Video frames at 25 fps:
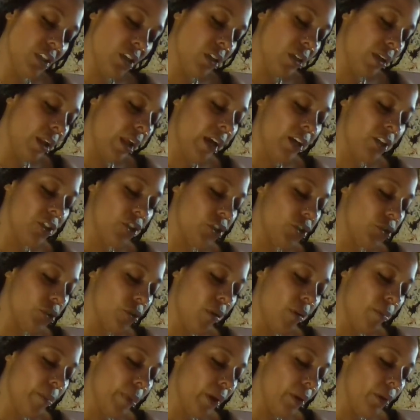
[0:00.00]
you're not
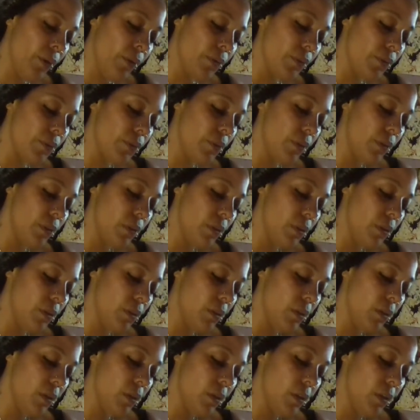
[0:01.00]
sure about,
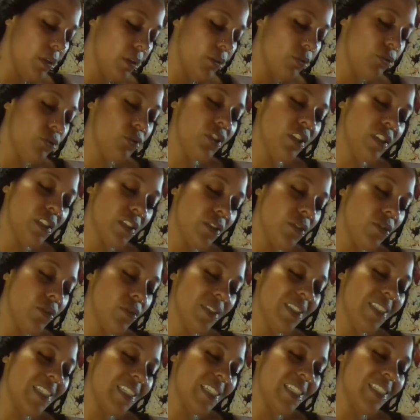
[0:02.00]
you still
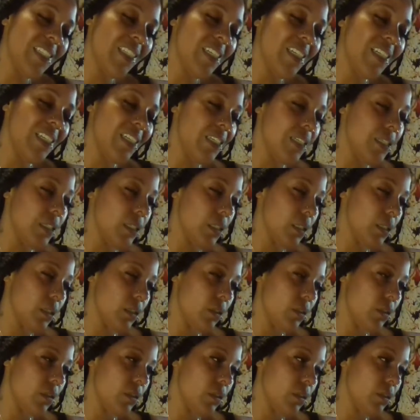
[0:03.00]
succeed
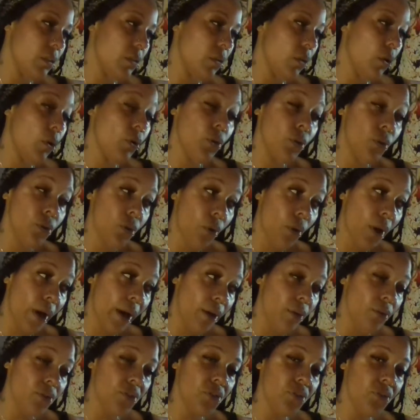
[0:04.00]
or you know
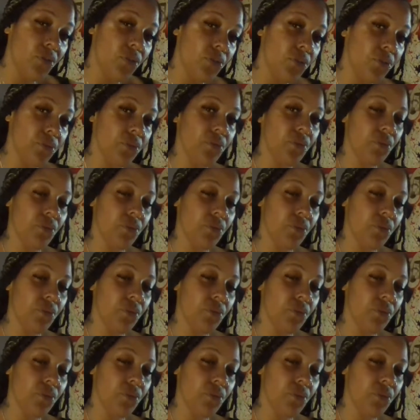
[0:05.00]
how to.